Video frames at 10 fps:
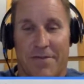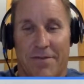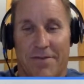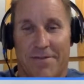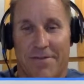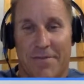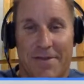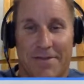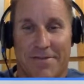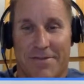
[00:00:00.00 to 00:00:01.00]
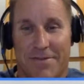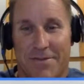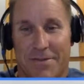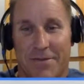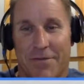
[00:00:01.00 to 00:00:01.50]
The evidence to me is
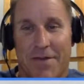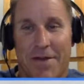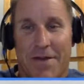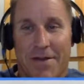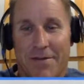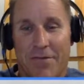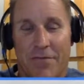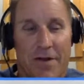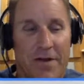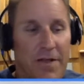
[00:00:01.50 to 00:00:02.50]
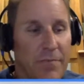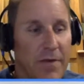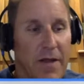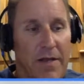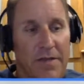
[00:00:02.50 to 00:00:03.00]
still a little funky,
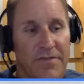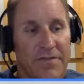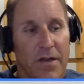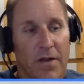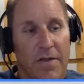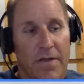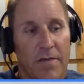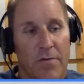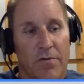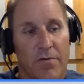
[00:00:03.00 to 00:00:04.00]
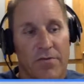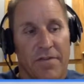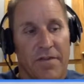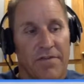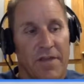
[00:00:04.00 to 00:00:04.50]
but I list out all the chemicals
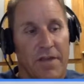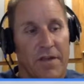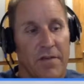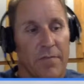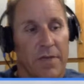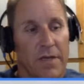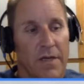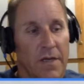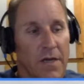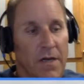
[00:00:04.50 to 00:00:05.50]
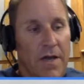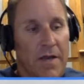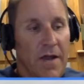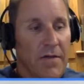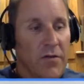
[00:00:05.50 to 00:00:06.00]
that they said it could be, and
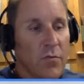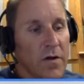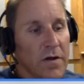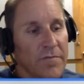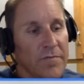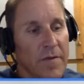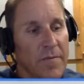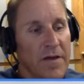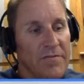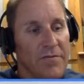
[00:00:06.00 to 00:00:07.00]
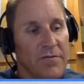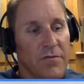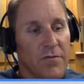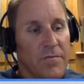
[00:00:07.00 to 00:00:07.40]
now the new one of maybe SO2.